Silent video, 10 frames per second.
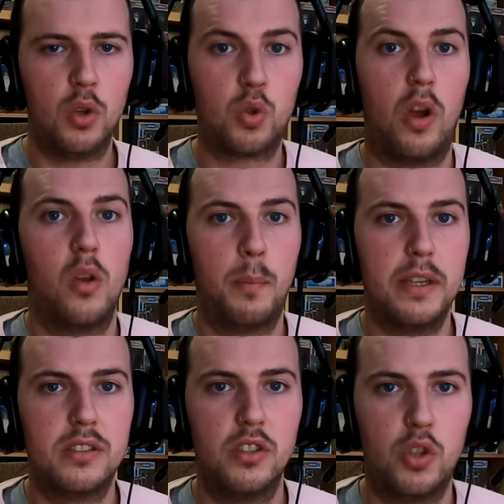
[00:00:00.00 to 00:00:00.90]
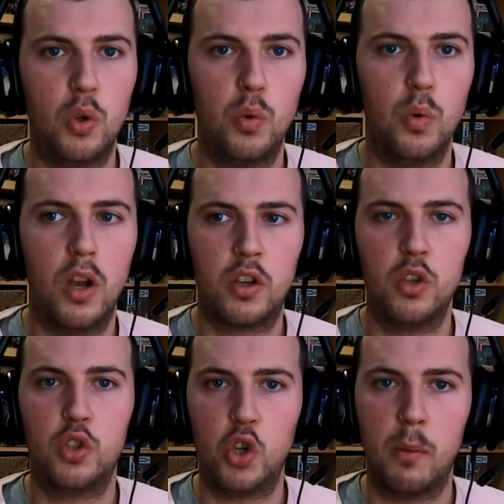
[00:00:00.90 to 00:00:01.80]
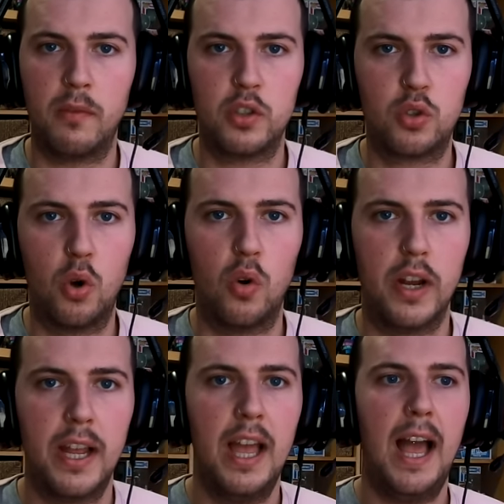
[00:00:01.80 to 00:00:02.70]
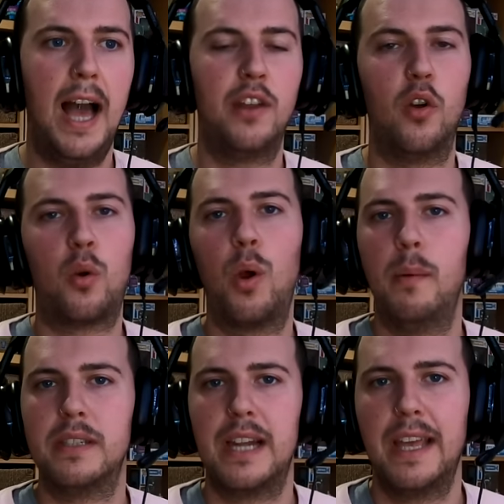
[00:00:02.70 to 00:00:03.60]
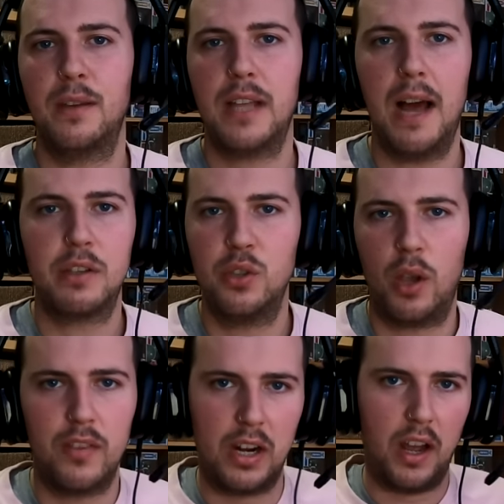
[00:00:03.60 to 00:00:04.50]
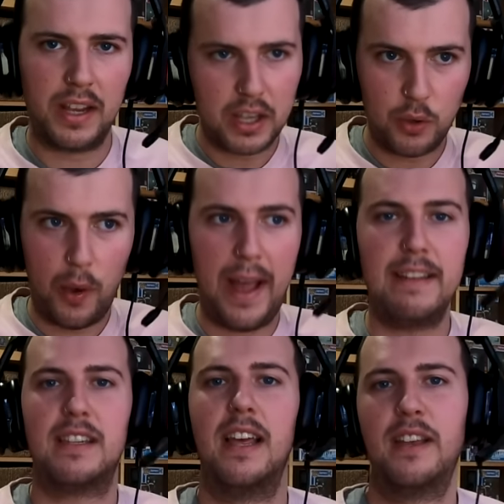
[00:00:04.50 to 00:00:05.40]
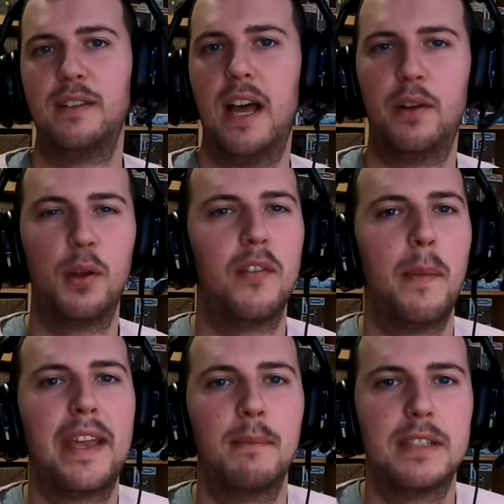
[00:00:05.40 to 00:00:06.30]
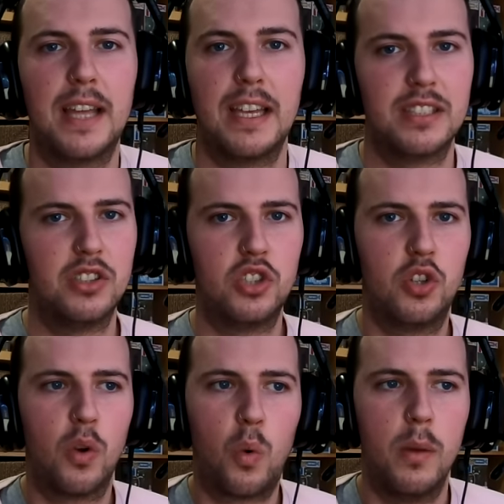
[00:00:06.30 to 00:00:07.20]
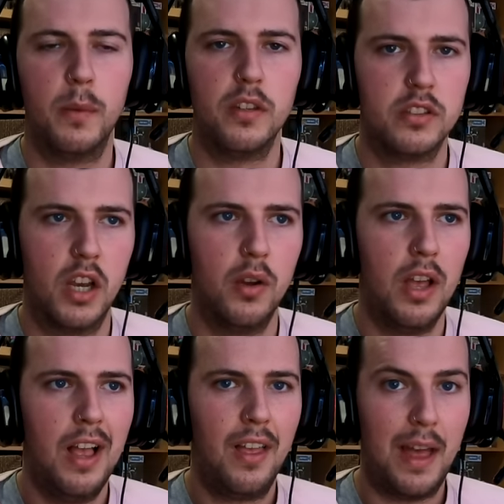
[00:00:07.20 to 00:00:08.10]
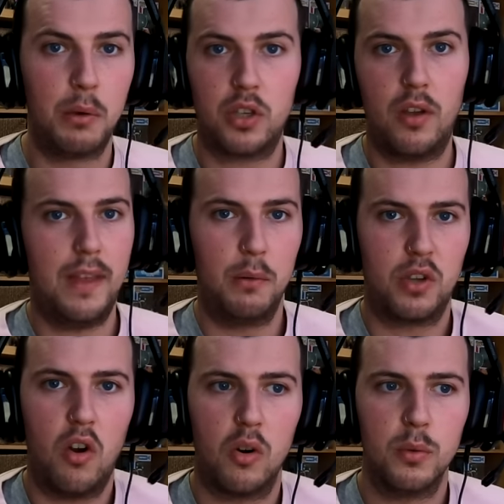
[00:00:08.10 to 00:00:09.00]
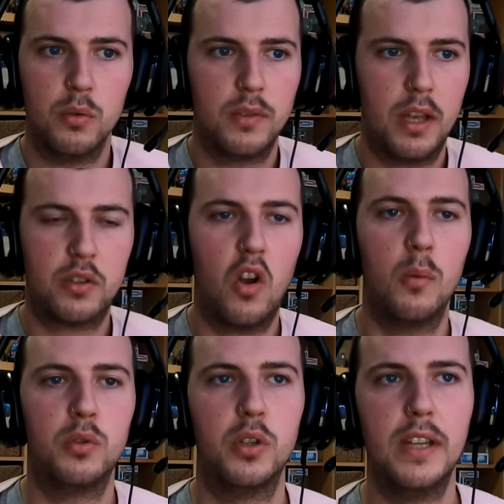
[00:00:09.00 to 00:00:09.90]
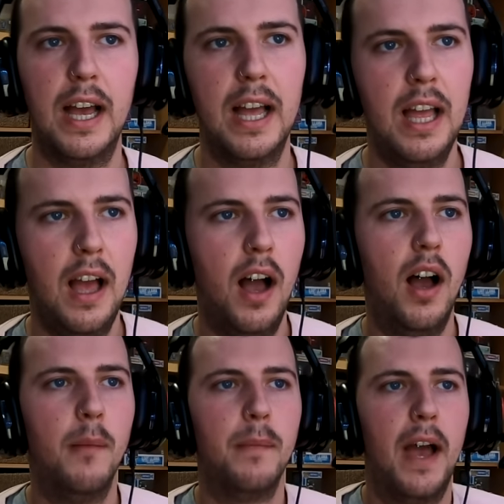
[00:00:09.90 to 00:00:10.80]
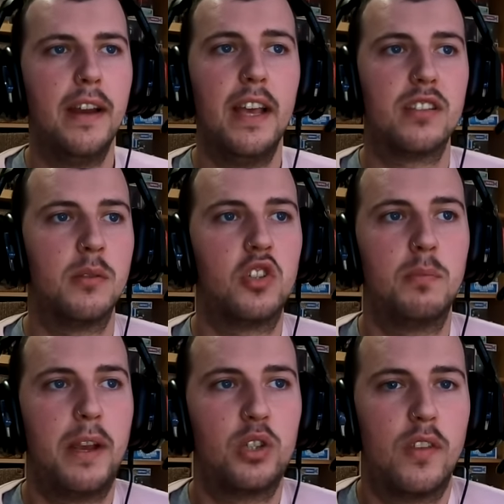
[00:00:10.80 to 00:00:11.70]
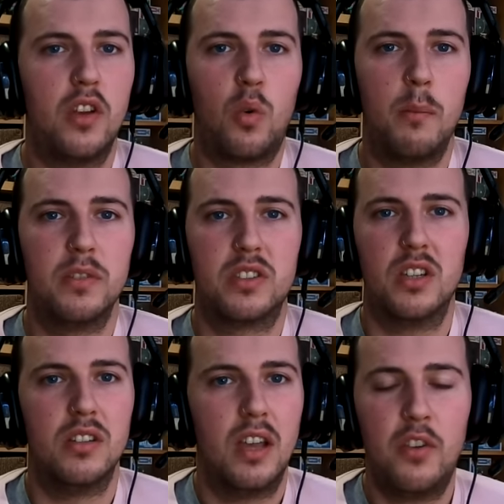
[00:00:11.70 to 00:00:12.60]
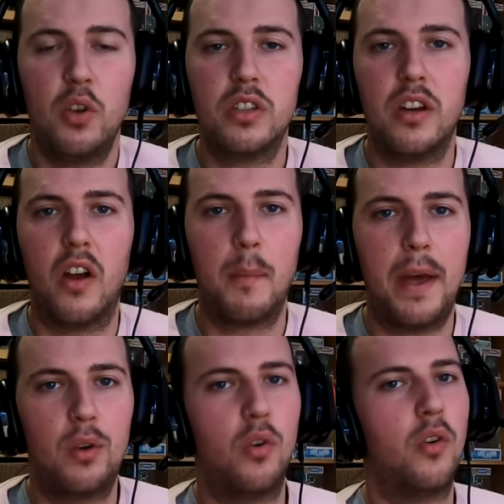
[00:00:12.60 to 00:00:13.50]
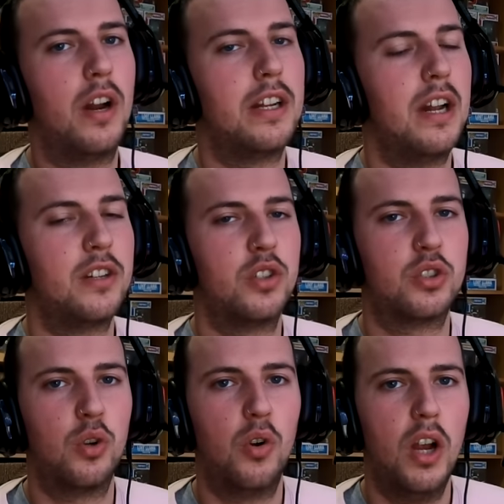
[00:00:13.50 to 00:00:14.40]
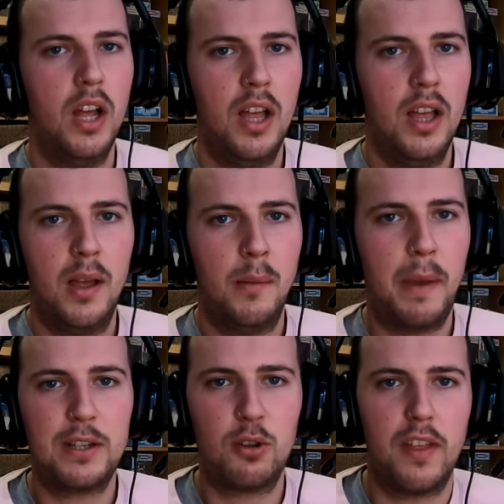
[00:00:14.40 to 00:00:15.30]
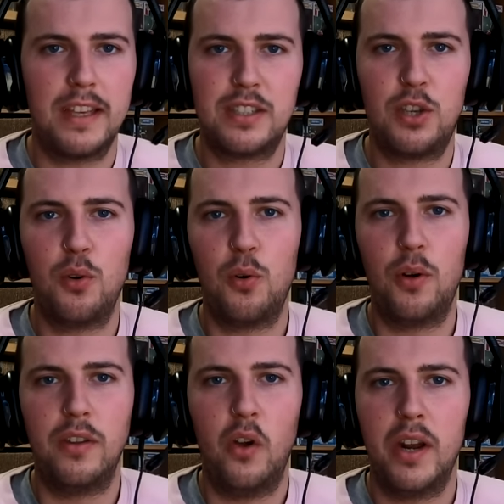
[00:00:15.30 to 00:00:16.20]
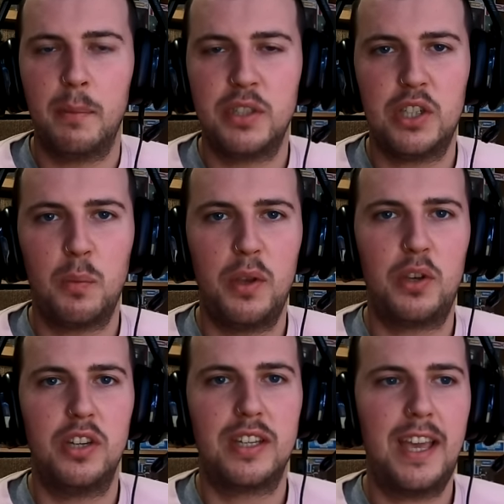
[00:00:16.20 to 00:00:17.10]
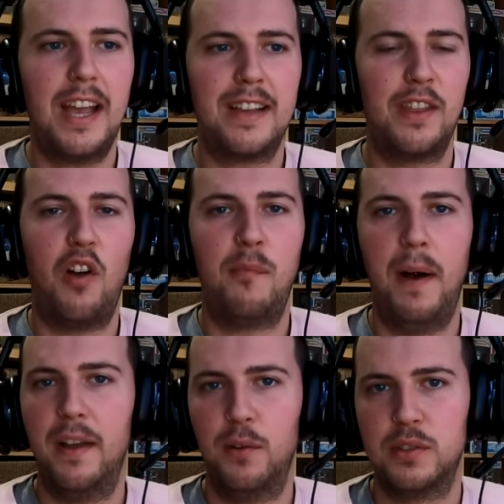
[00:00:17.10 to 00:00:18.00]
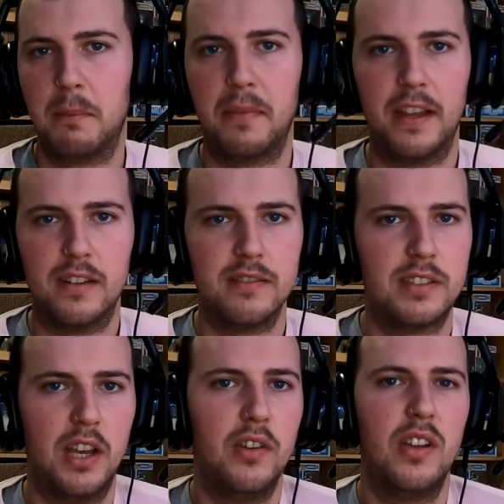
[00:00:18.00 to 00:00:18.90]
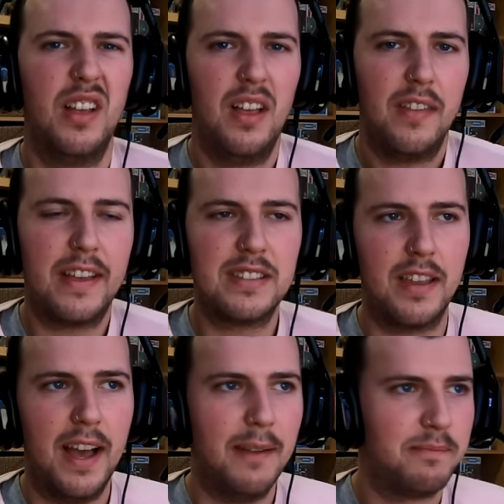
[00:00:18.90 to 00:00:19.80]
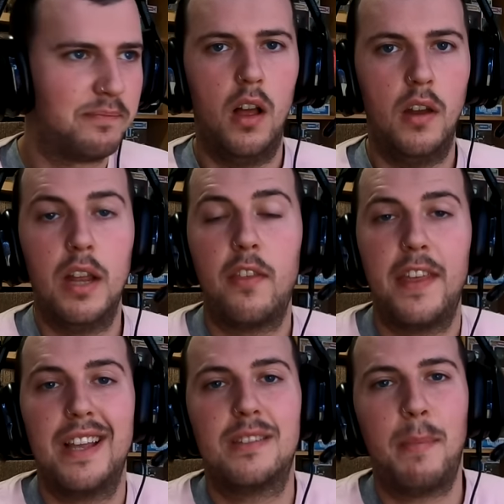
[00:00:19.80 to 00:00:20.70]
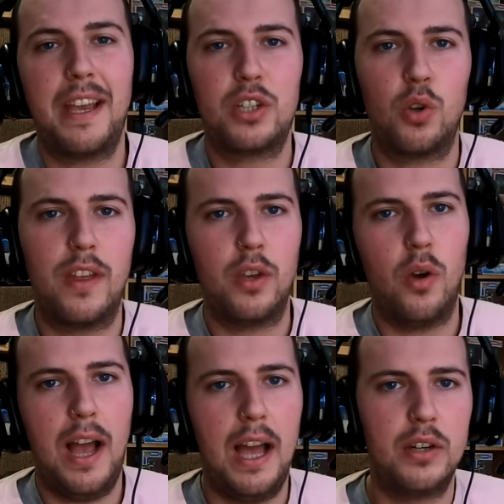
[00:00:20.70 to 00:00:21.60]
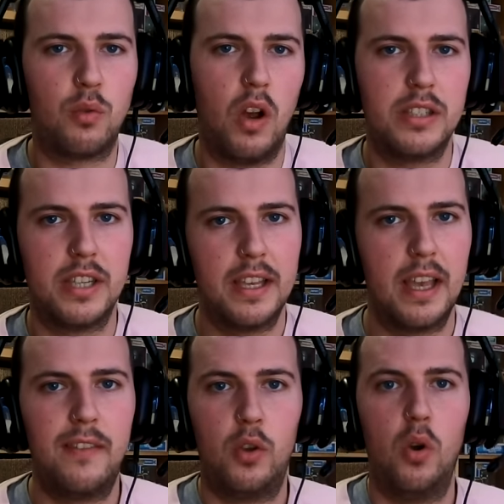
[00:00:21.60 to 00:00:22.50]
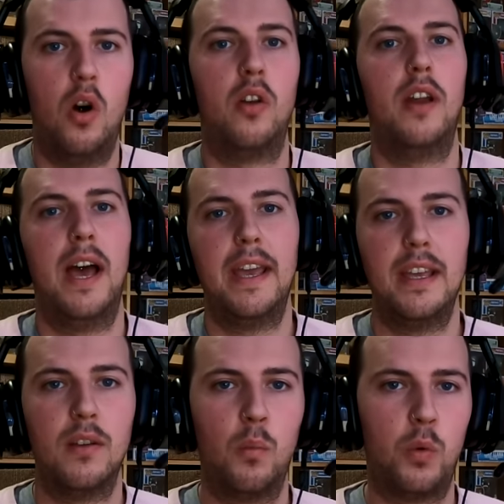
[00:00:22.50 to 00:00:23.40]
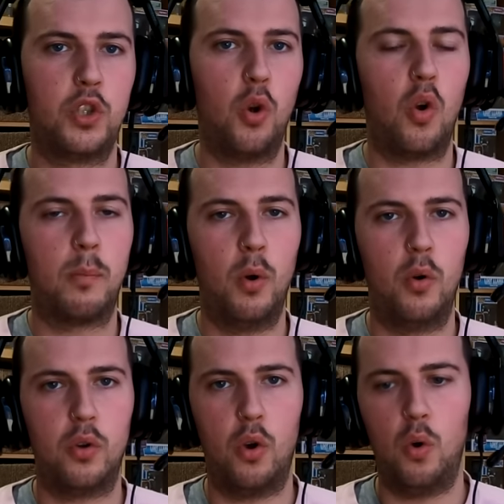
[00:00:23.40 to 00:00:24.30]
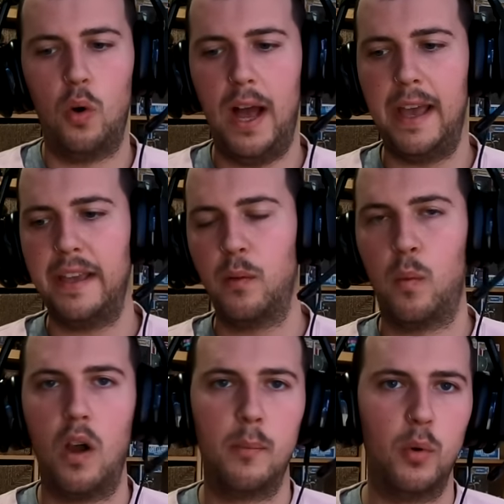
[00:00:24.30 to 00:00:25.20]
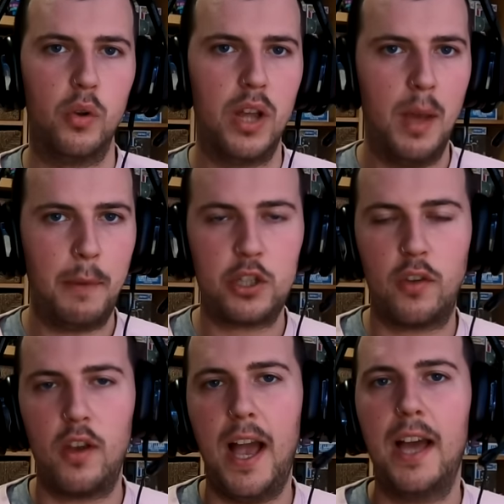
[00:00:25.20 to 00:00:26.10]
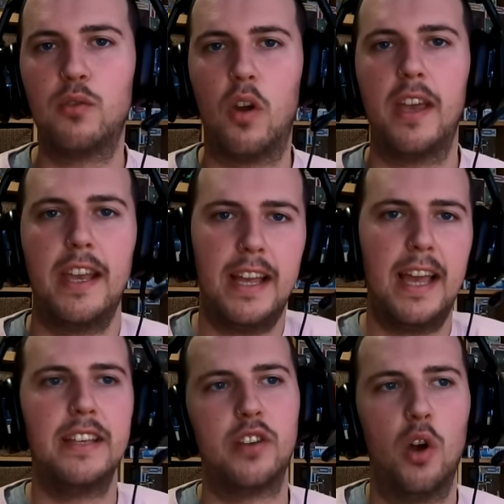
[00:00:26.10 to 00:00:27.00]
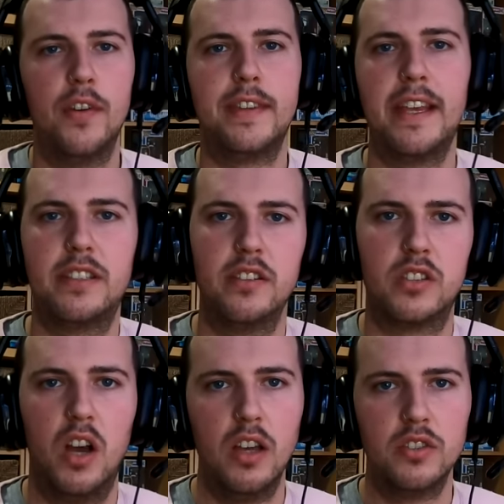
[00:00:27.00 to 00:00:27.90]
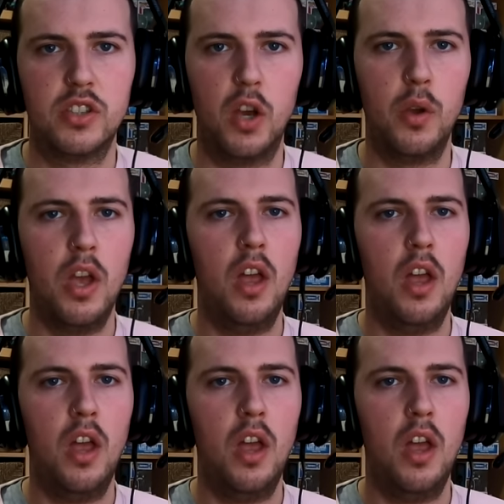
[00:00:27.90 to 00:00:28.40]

you're trying your best to do a good job of the scoring, and your equipment's letting you down. It's not even like your head's letting you down. You're not even making mistakes. It's just your equipment. So that was that was horrible. That was horrible doing that. Um, and yes, yeah, so just make sure that your equipment's good. If you're using an iPad or, or an electric scorer, make sure that you're not in a position where you can kick the off button or something. So things like that. Another thing is, make sure that your handwriting, if you're on a chalkboard or a whiteboard, make sure that your handwriting is of a decent size. So